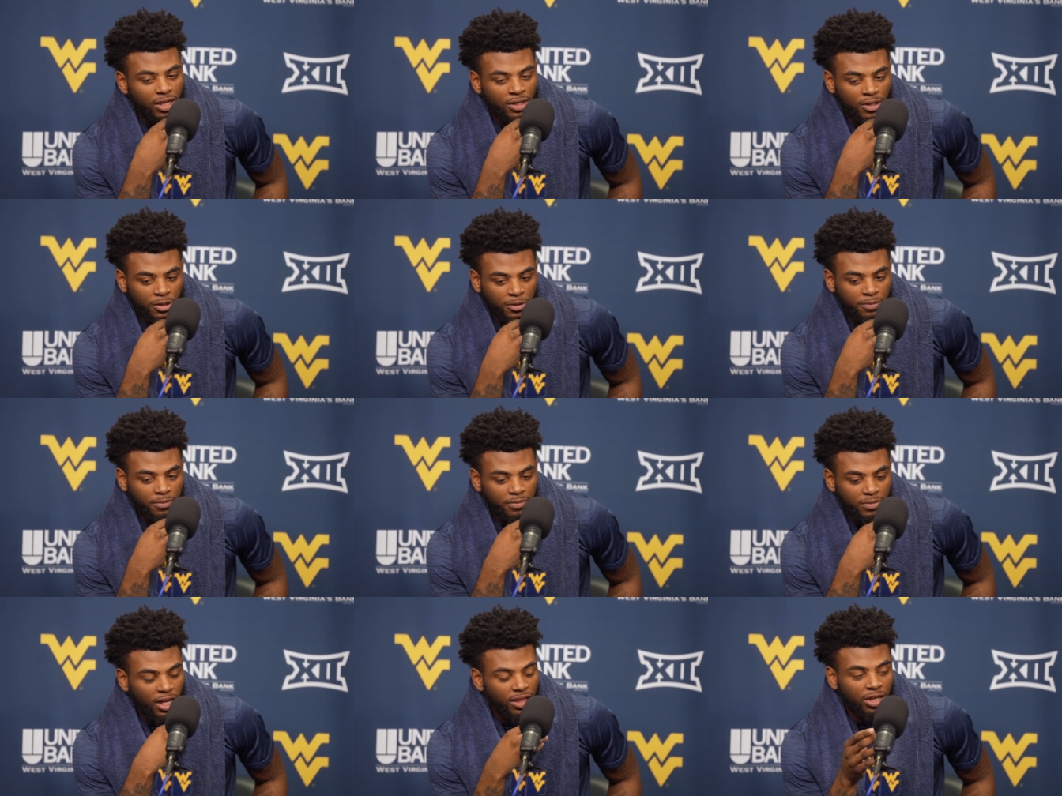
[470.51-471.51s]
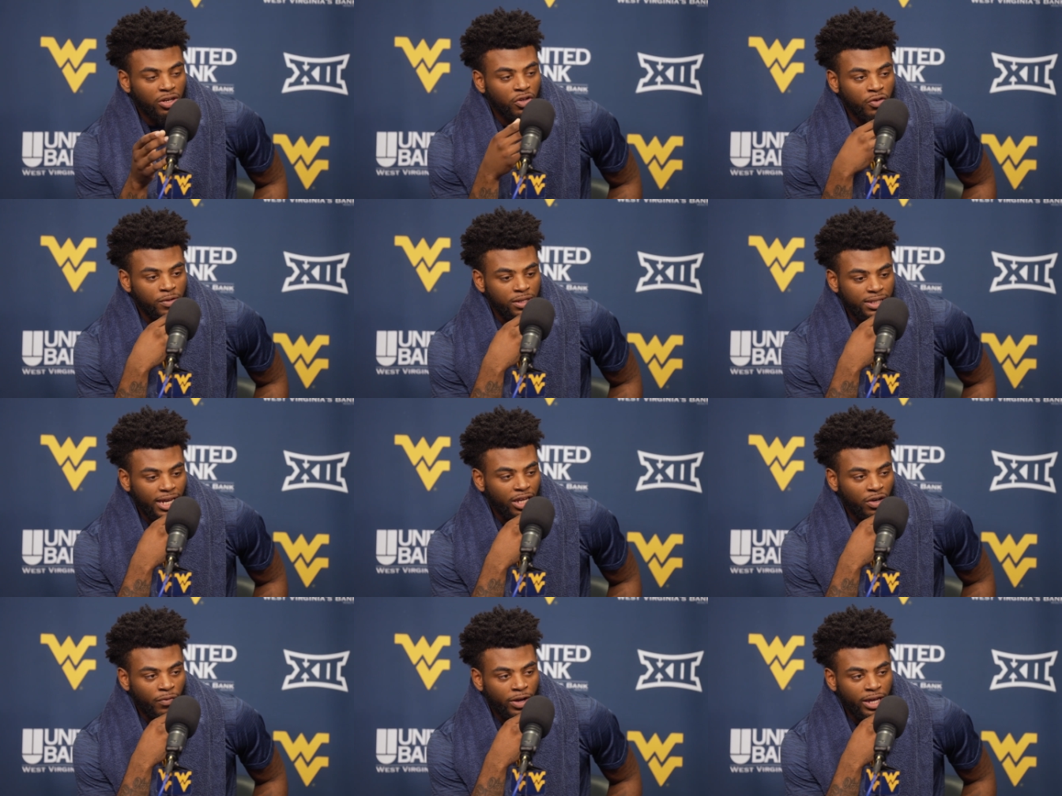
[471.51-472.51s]
Um, nothing to do with
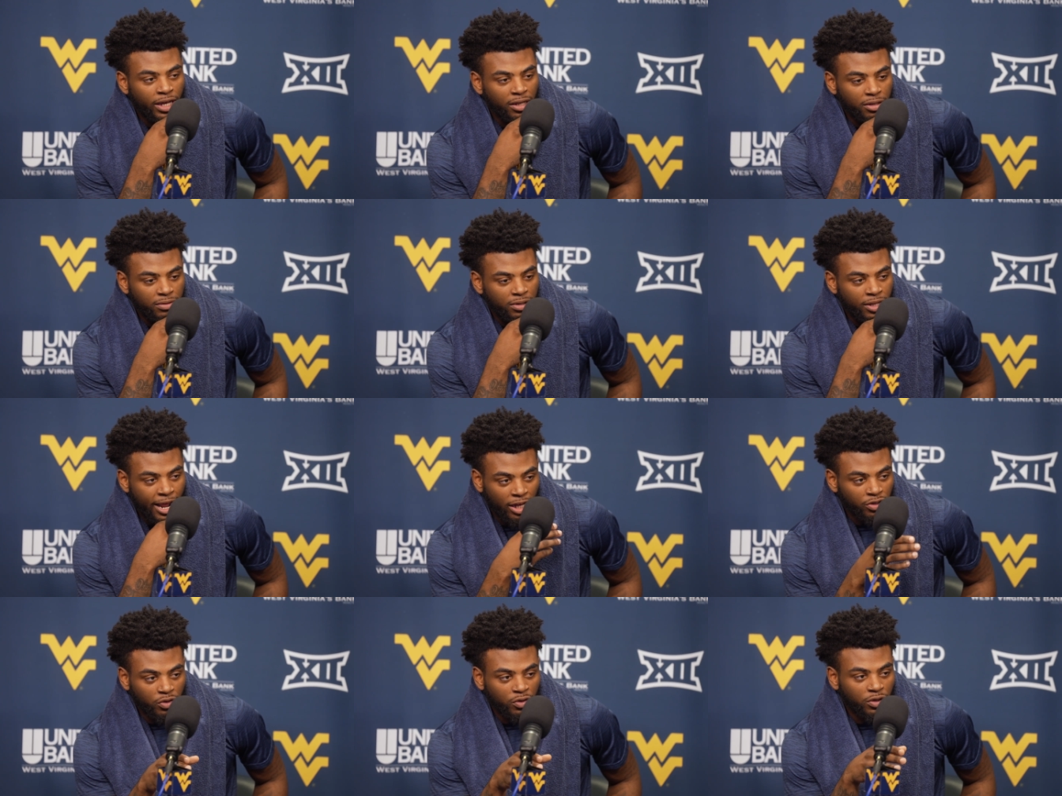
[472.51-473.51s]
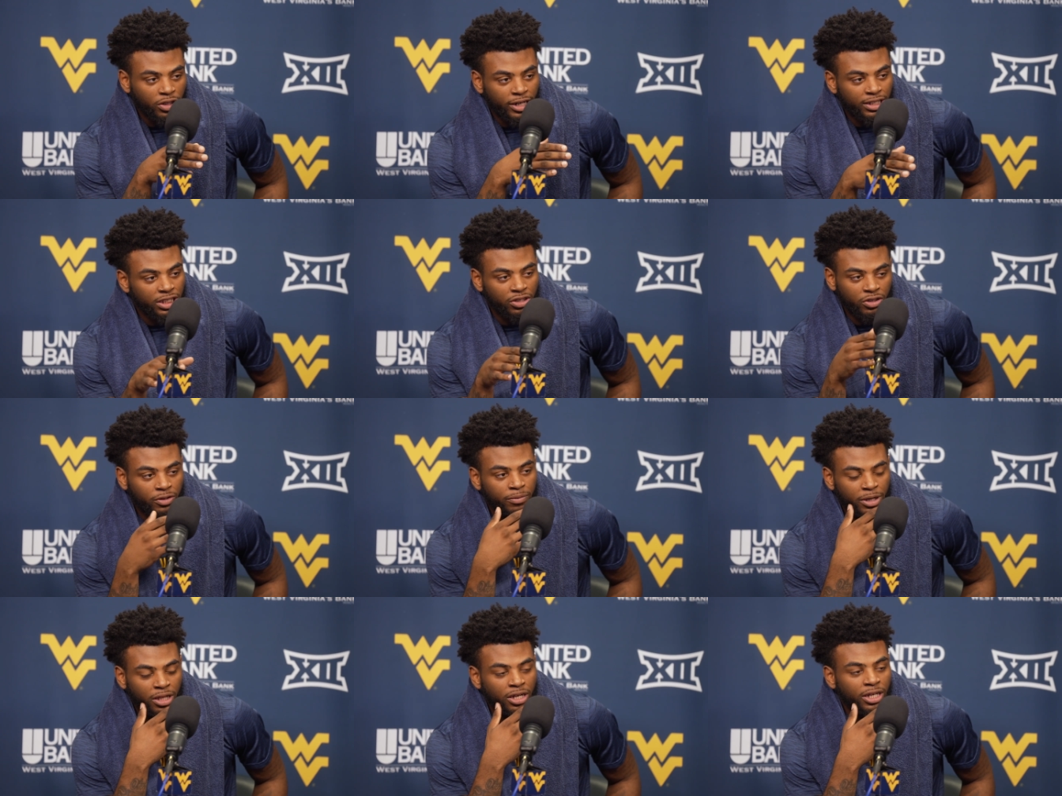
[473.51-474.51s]
taking away natural aggression or
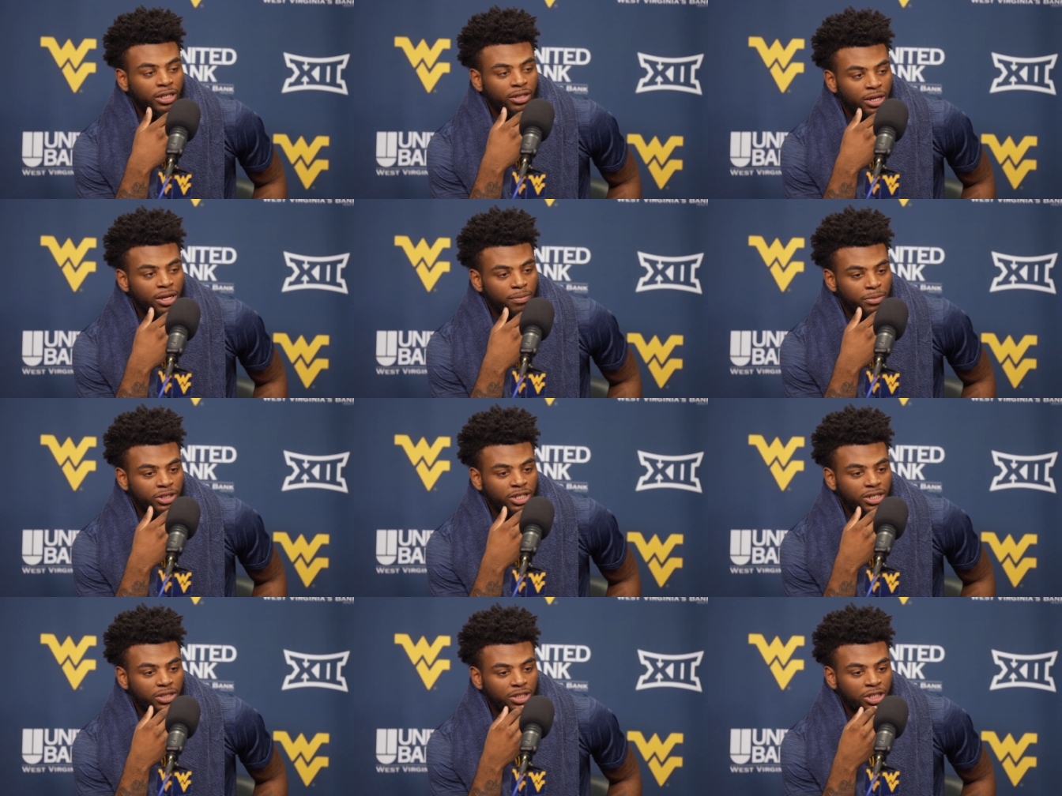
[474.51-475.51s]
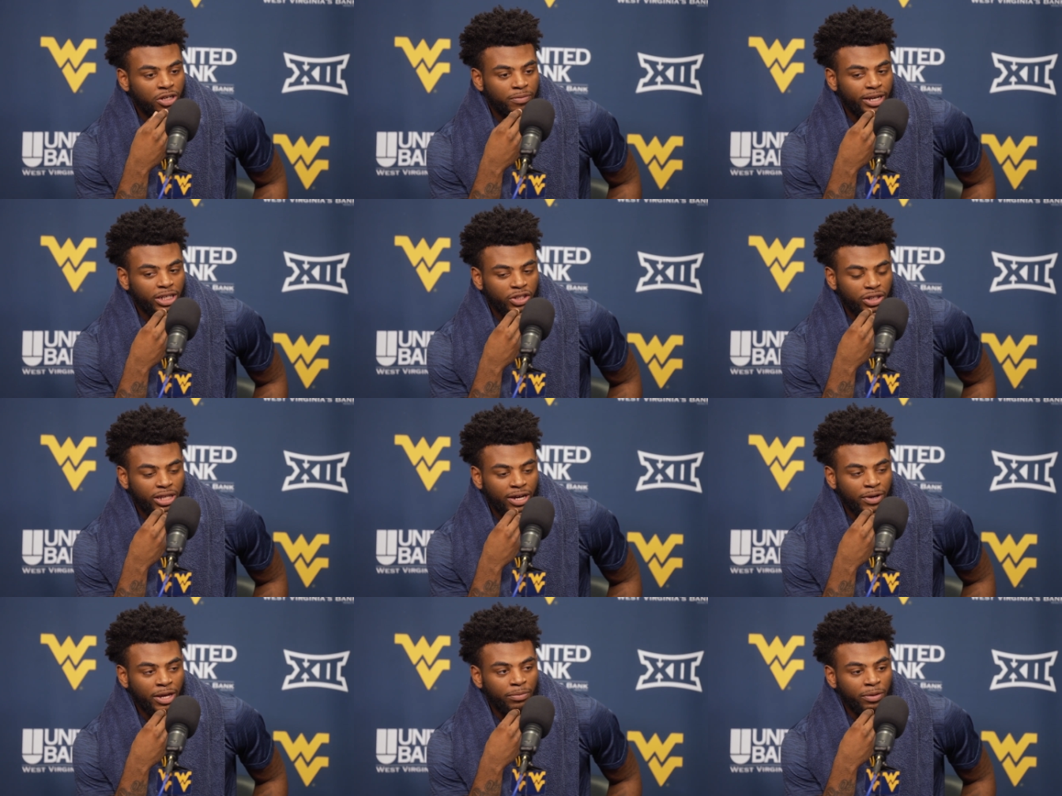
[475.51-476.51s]
ability, but just you know making sure that
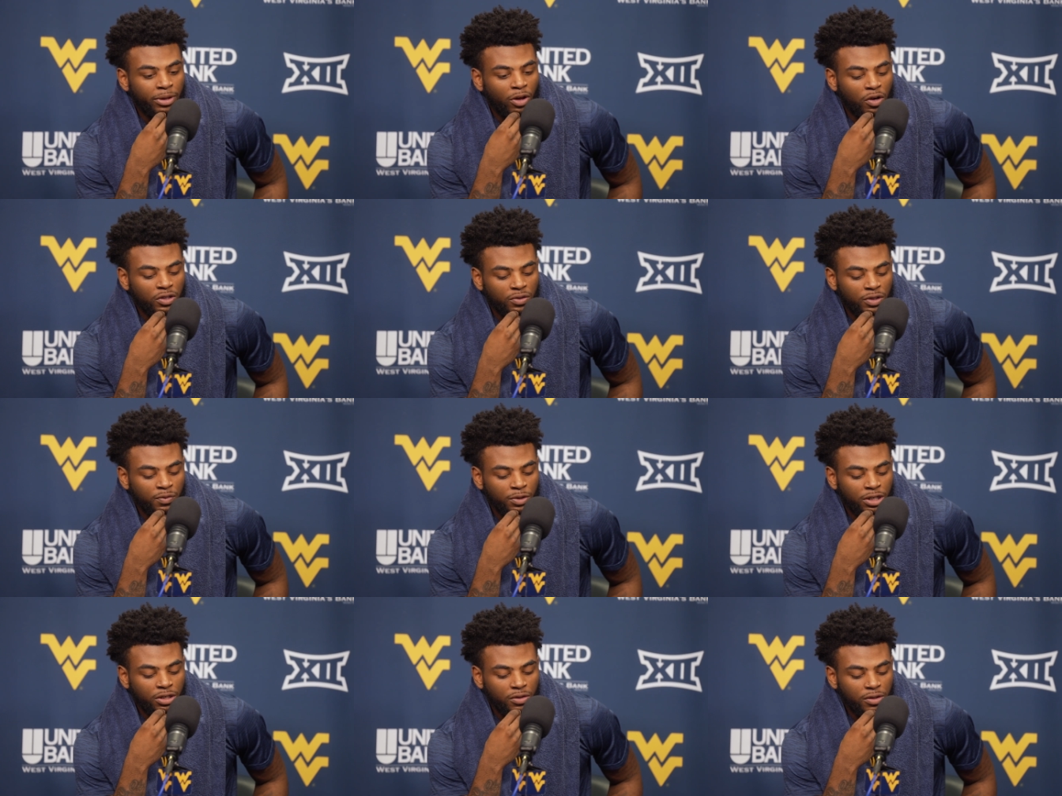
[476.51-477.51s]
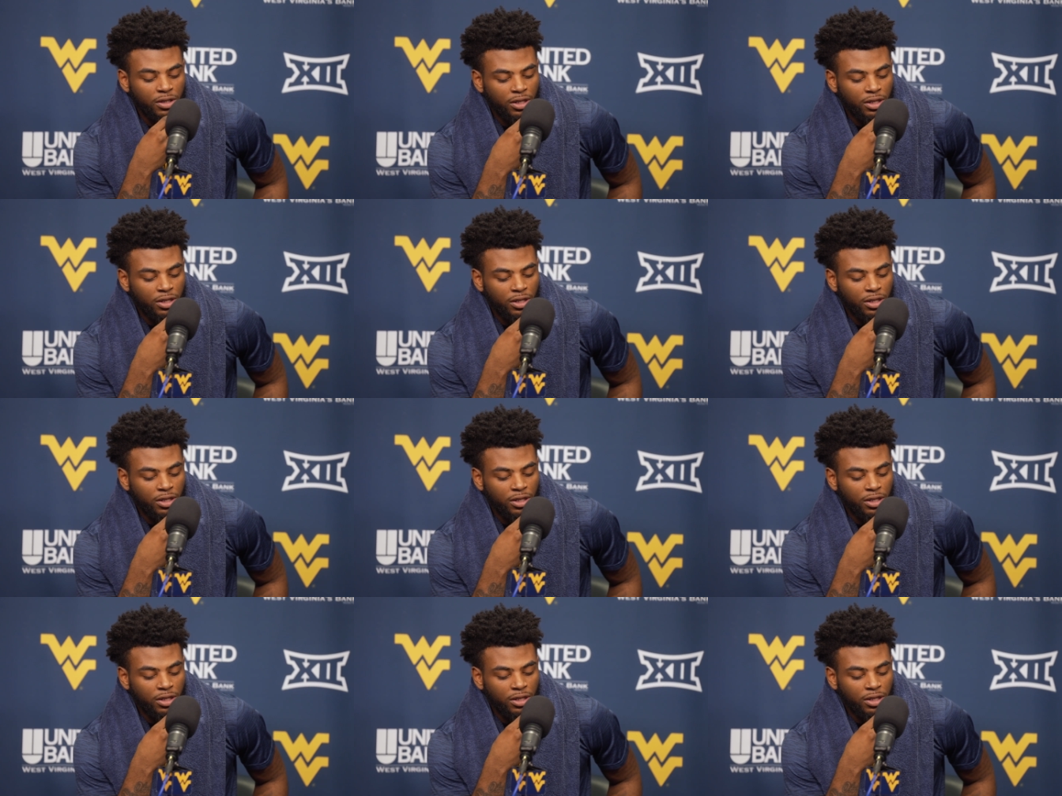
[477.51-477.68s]
we implement also as well